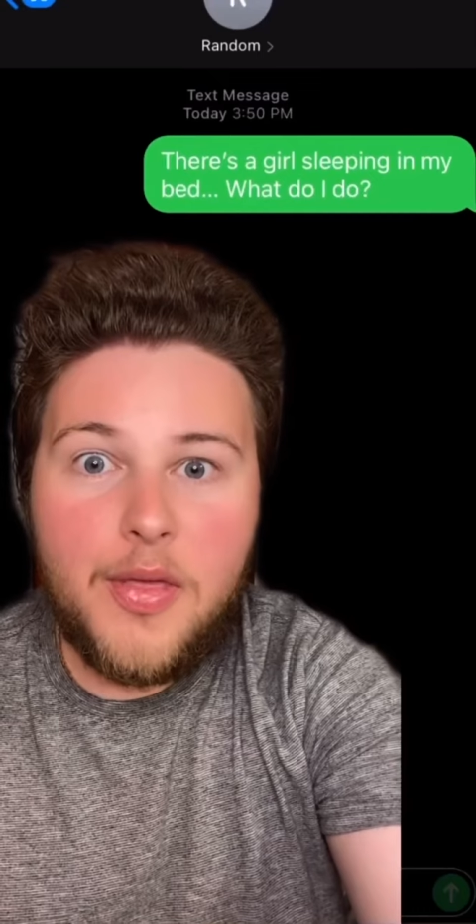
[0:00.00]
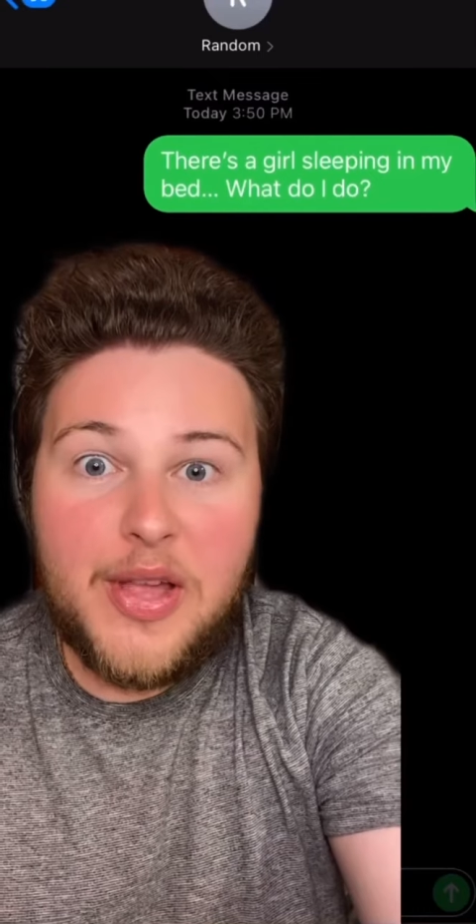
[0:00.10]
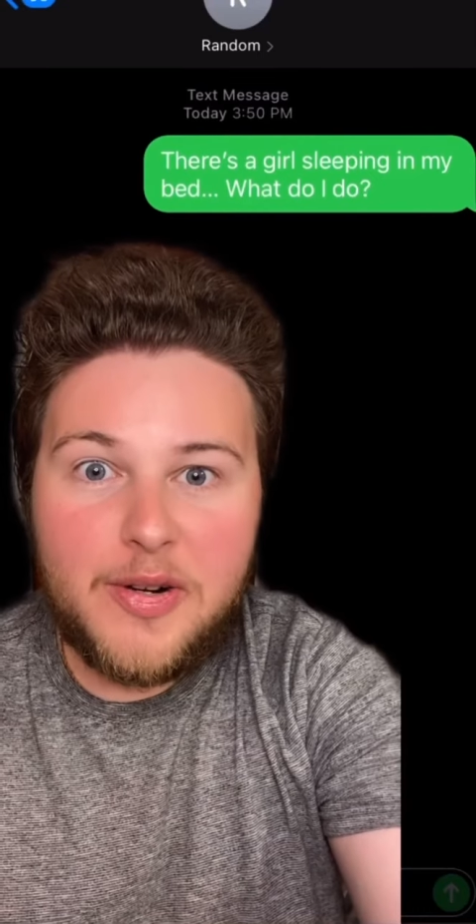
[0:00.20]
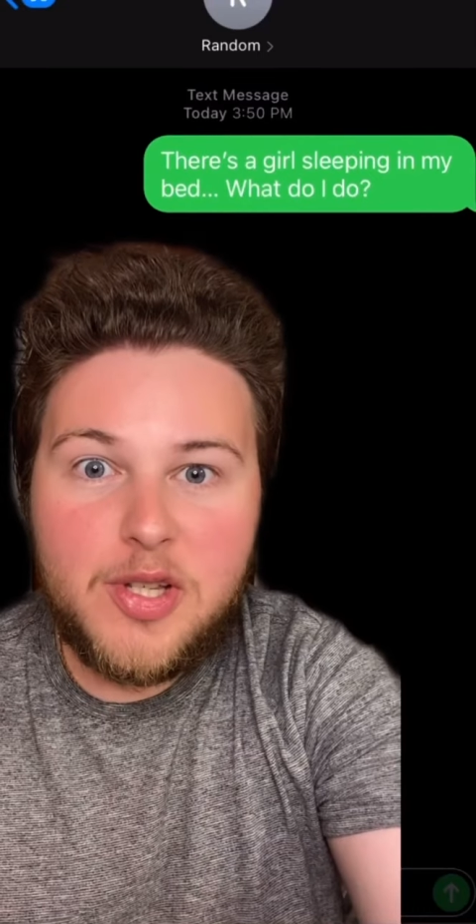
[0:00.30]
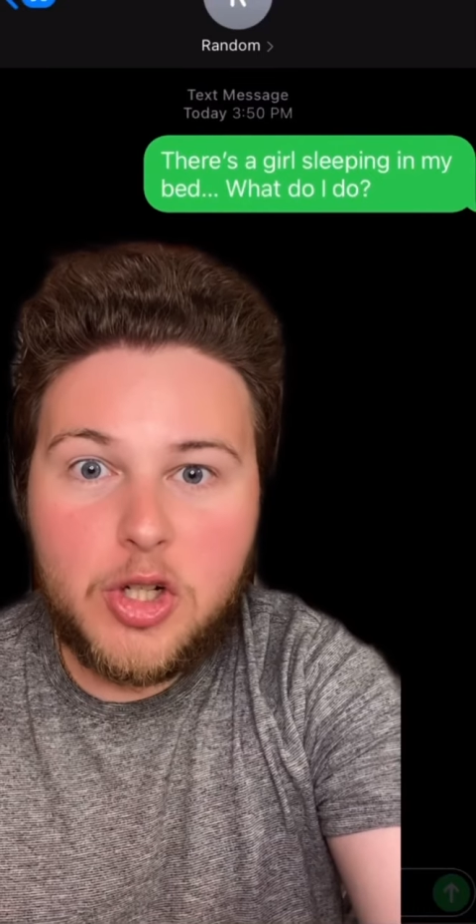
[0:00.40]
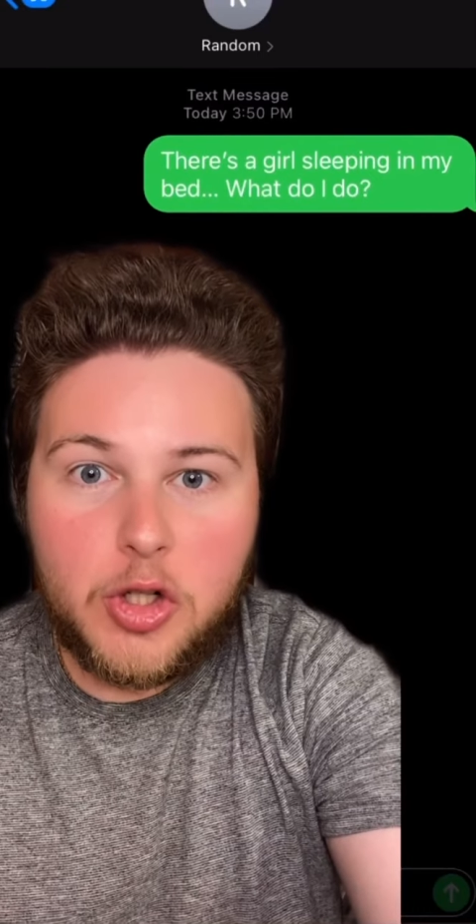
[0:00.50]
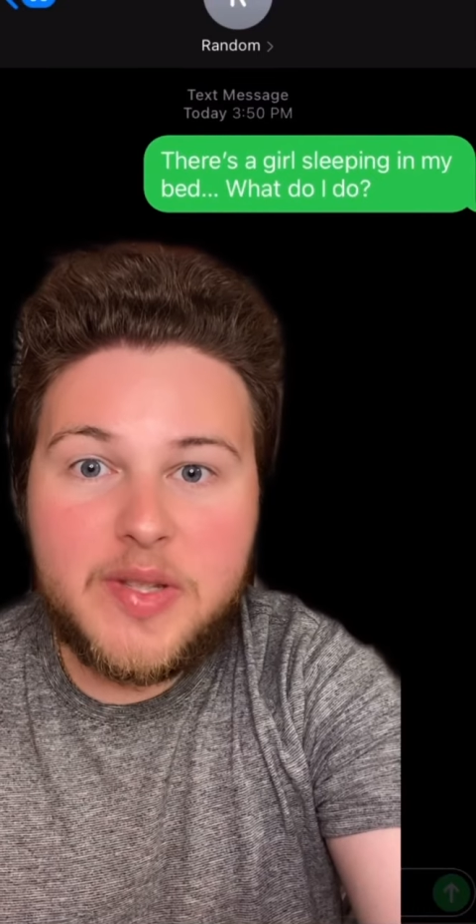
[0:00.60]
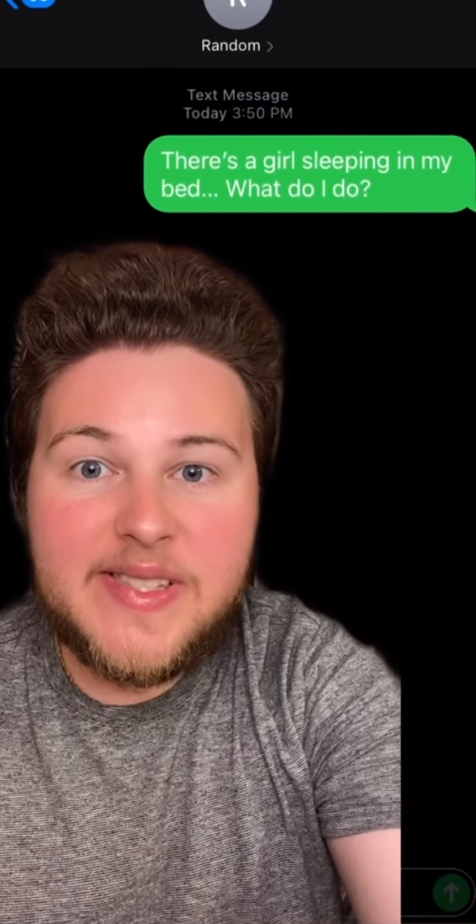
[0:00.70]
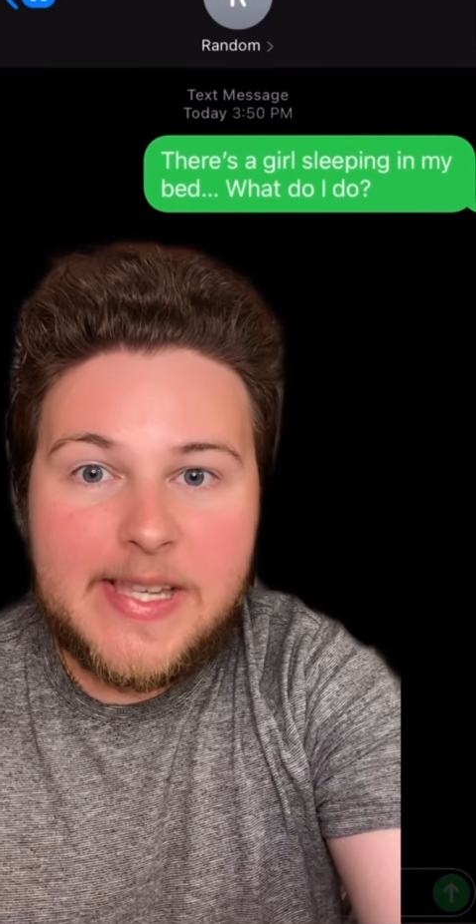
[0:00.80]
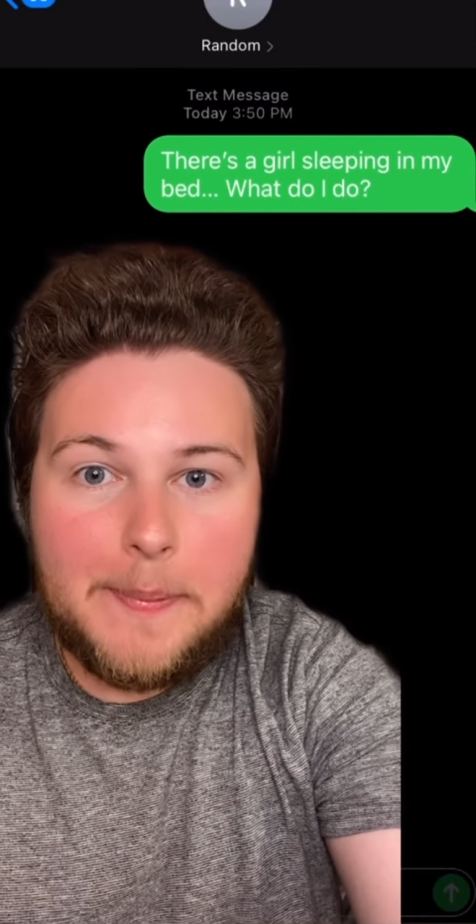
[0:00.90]
There's a girl
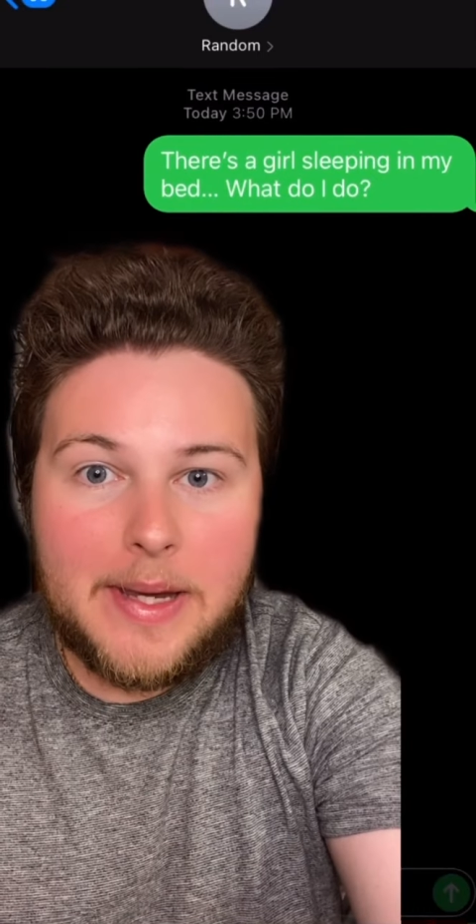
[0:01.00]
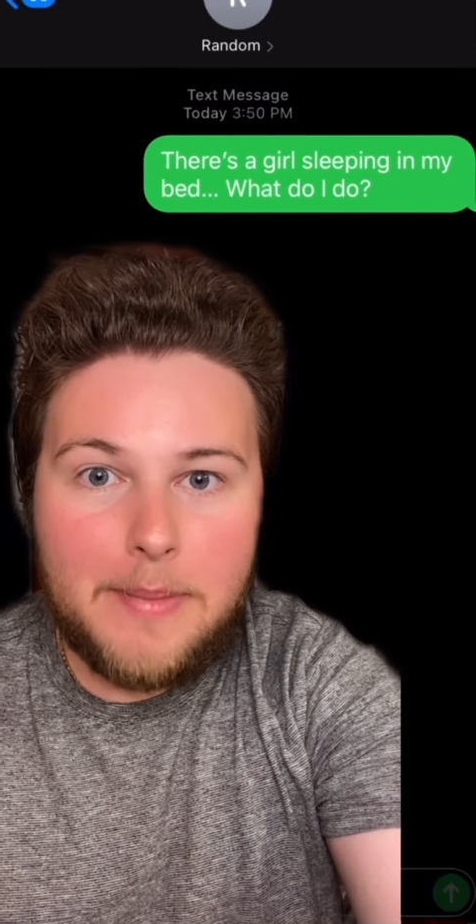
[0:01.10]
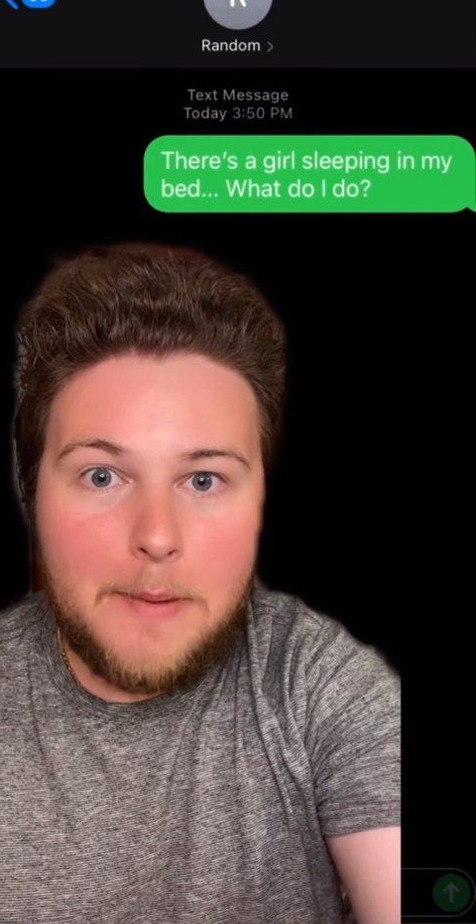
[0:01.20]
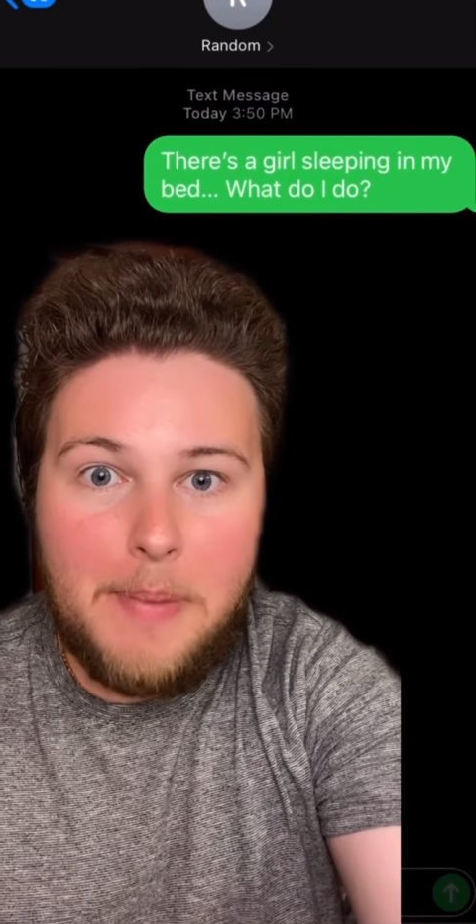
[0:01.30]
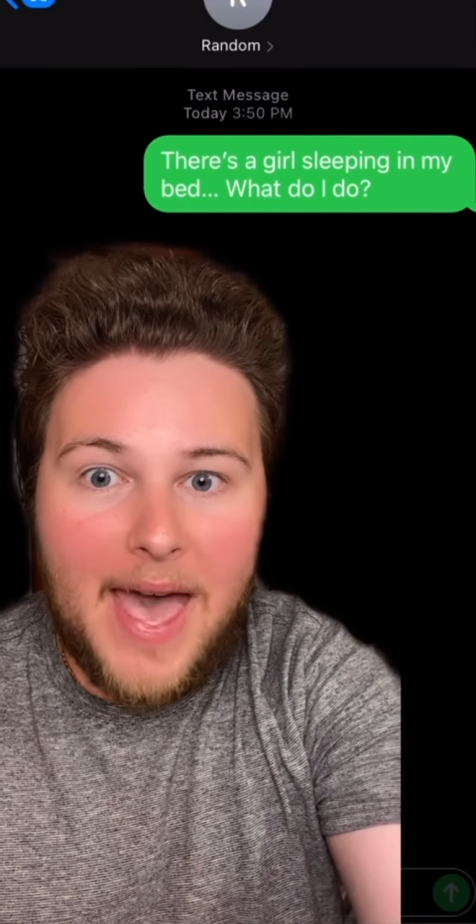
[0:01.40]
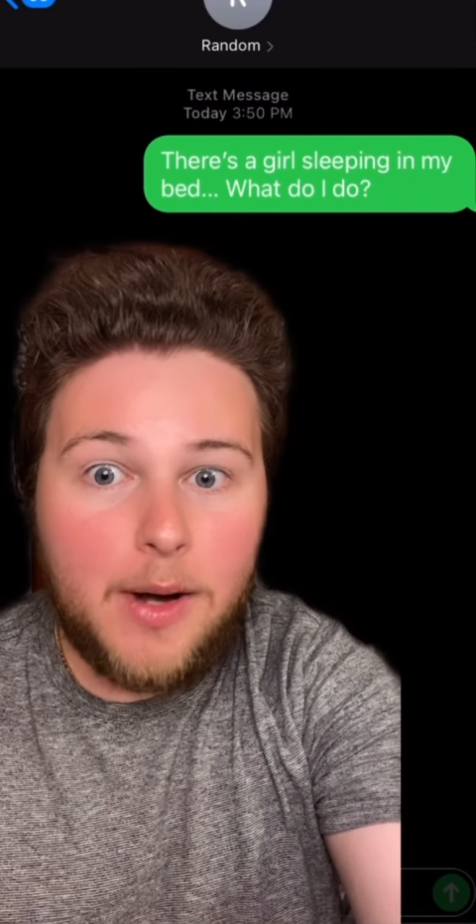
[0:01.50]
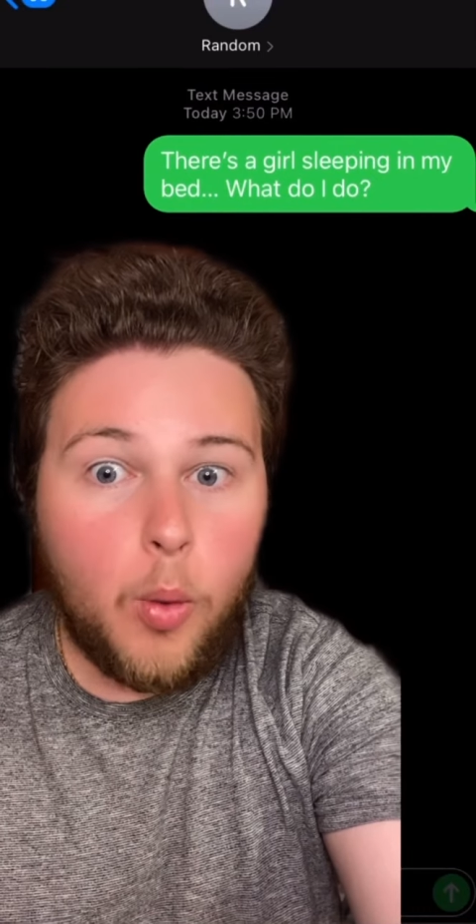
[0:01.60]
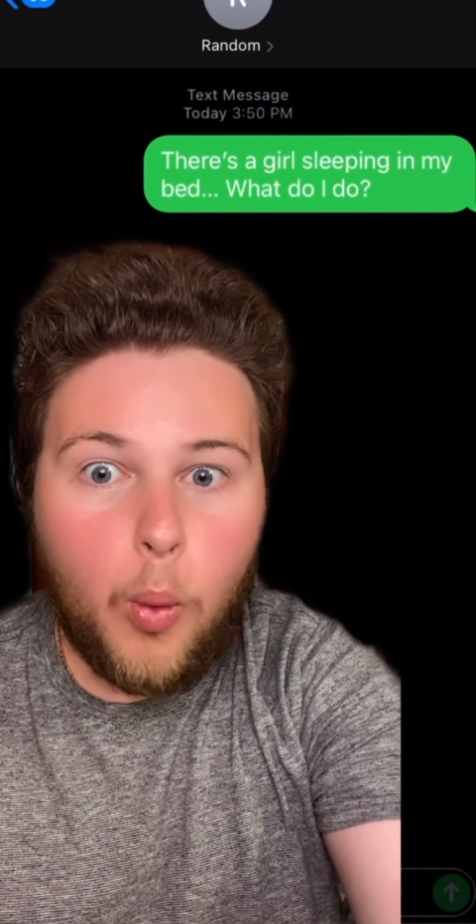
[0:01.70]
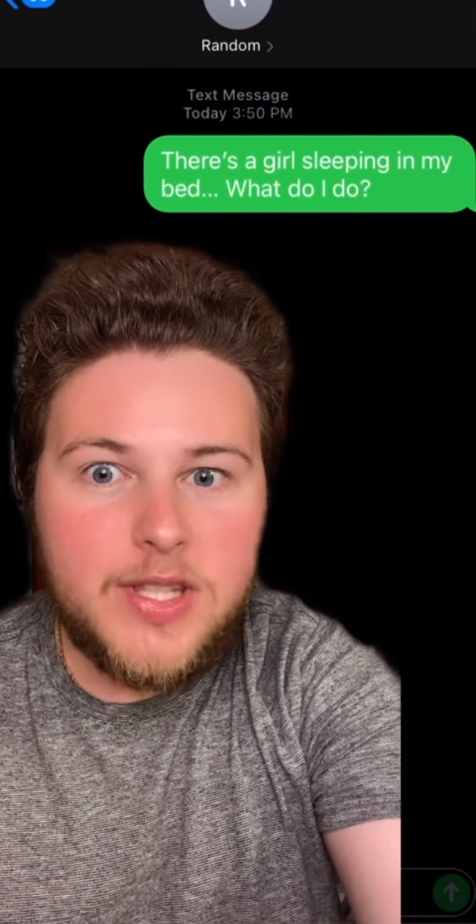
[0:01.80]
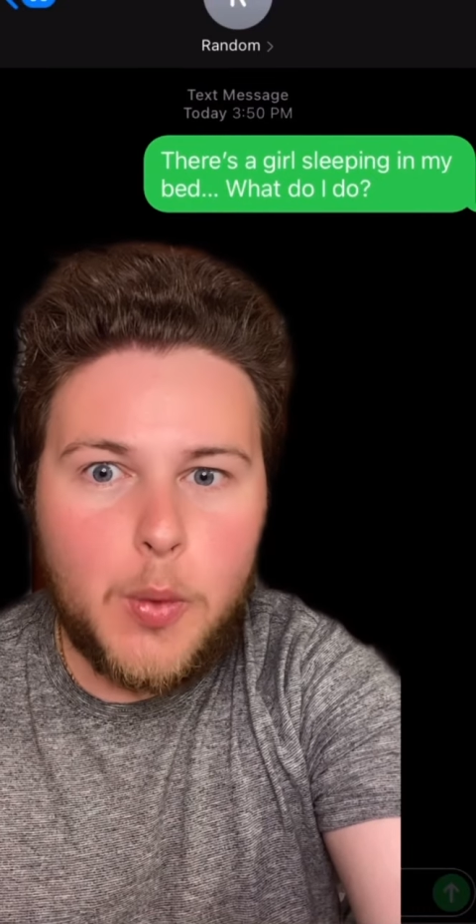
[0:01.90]
sleeping in my bed.
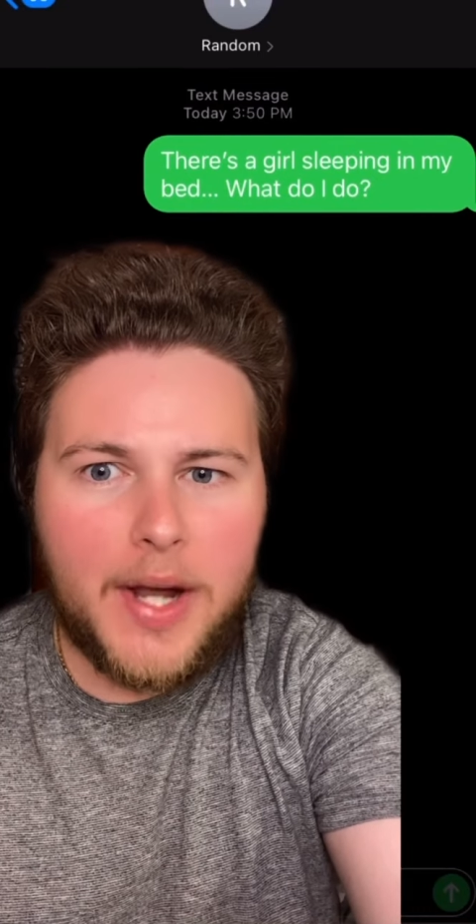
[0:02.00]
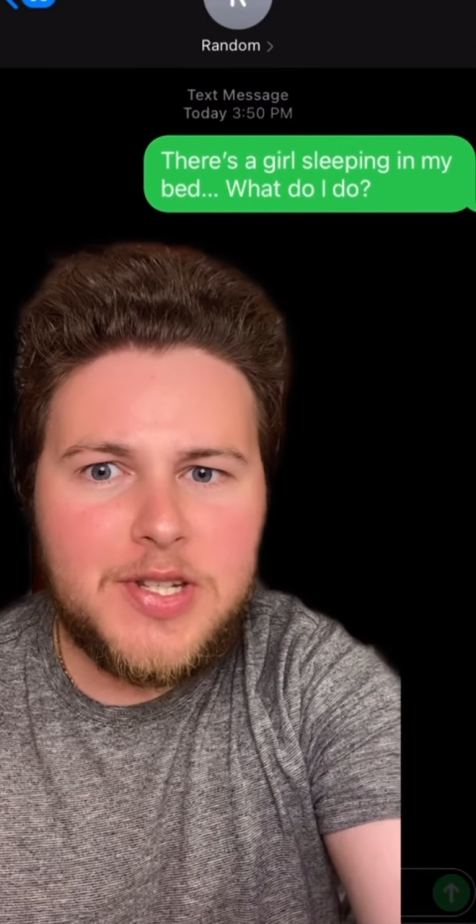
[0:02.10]
What do I